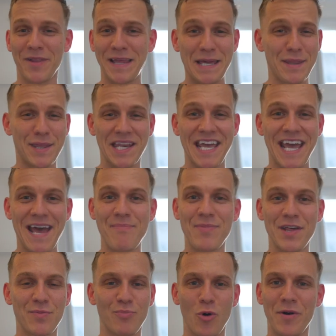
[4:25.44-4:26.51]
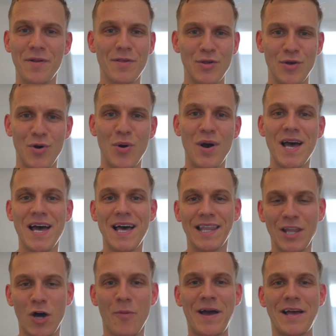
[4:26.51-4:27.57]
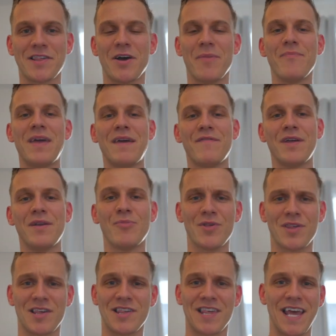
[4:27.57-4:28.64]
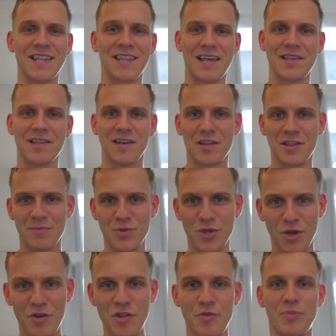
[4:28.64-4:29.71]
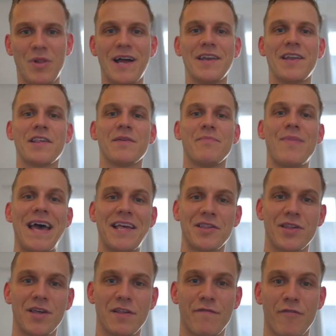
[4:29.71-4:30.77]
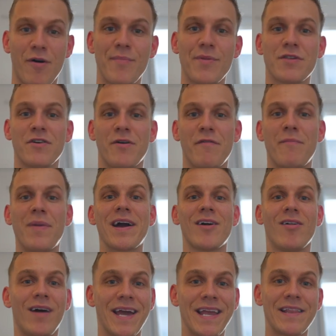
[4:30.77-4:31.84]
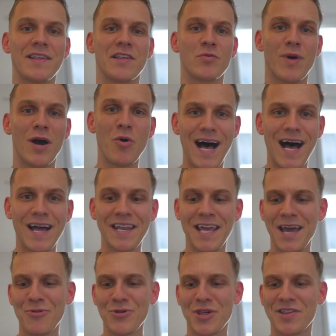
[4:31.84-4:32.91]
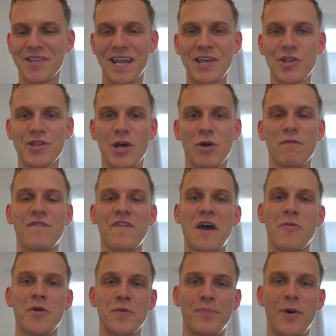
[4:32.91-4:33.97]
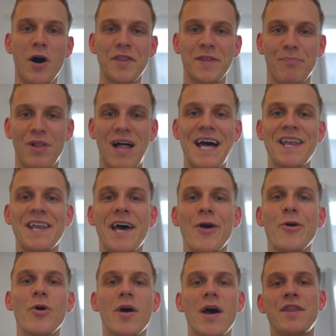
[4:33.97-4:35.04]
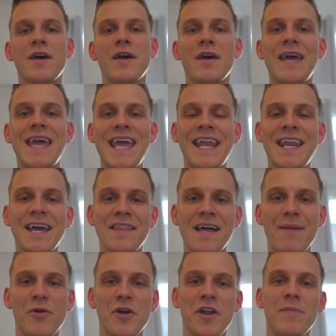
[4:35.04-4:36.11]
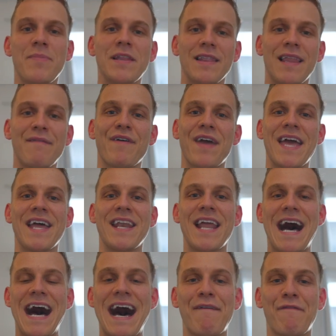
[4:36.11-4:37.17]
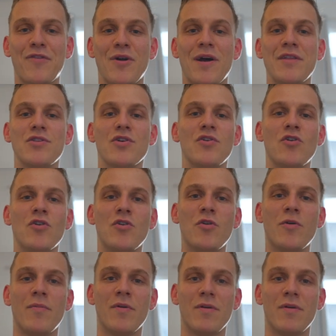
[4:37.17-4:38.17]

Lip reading: at like 3 a.m. this morning, so a little bit of sunbathing, was just sitting listening to some tunes, replying to some messages from some of my clients as well. And yeah, it was just a nice chilled few hours. But the plan now, the area that I'm going to be living in after I do